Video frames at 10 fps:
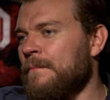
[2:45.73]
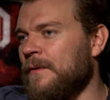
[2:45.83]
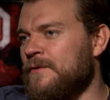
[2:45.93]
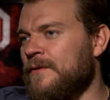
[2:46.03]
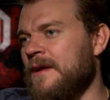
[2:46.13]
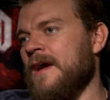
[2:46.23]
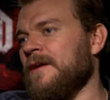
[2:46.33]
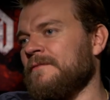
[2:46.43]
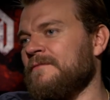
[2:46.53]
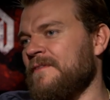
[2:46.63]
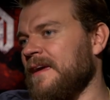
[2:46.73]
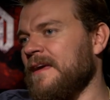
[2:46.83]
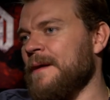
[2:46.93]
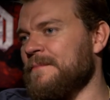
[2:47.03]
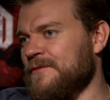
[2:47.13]
but you cannot fake
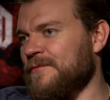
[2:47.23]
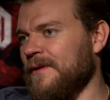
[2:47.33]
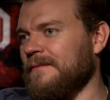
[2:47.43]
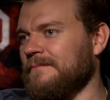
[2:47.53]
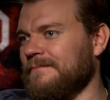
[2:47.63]
chemistry.